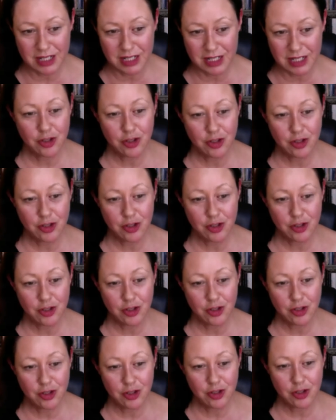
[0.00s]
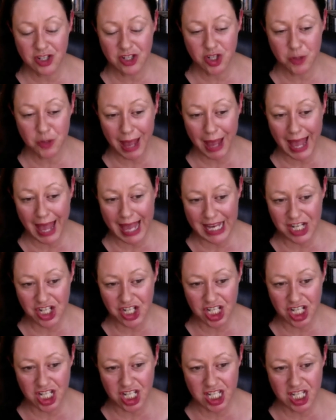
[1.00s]
to my publishers and to my
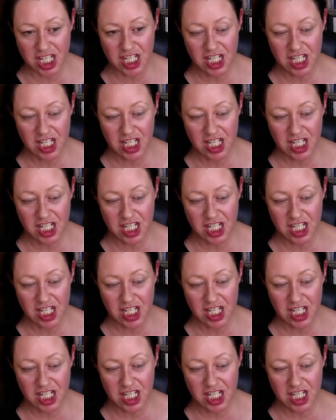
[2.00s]
agents